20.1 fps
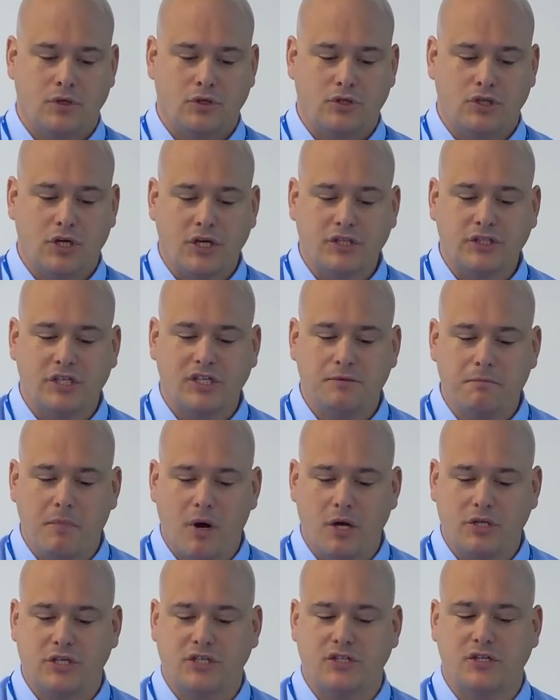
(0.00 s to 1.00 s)
just as
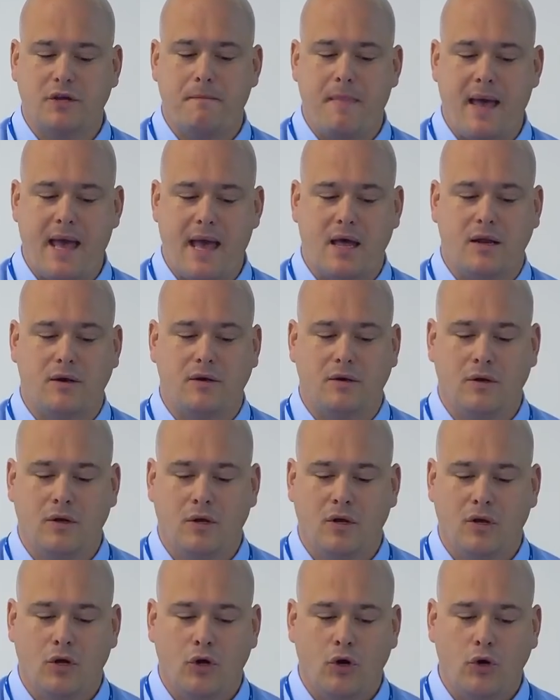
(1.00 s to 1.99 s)
much as the man
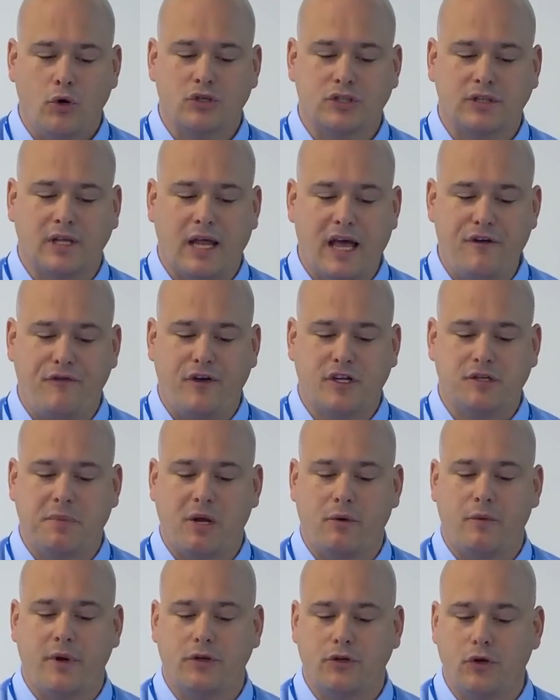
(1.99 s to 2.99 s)
whose life has
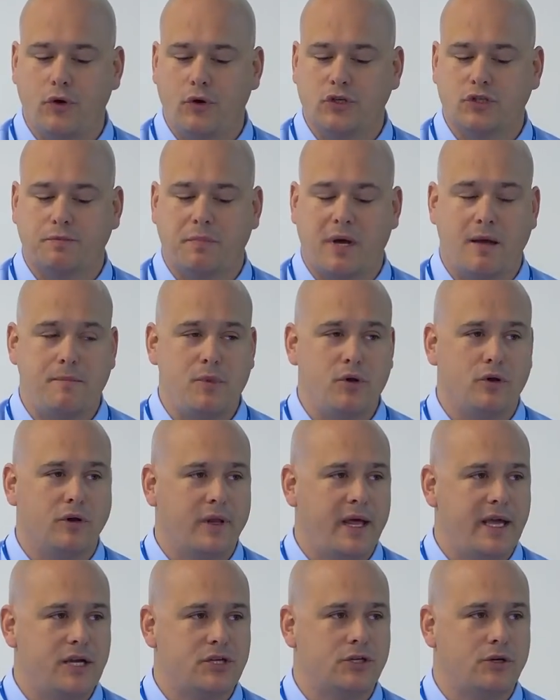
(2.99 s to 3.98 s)
been reduced by
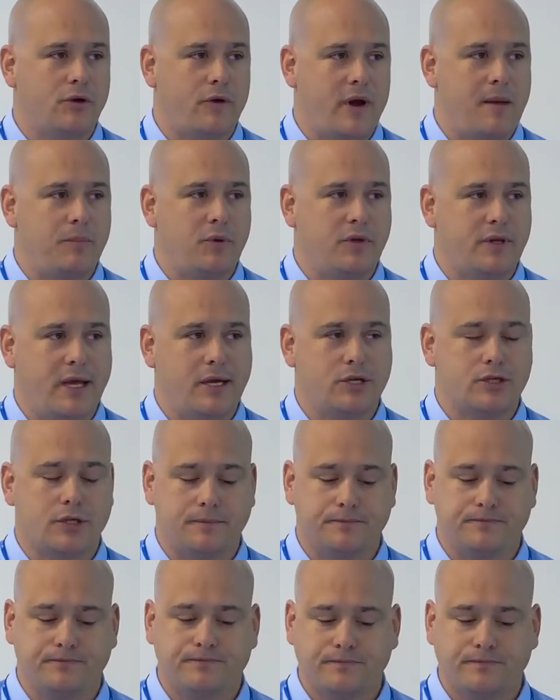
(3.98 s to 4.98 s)
mutilation or amputation.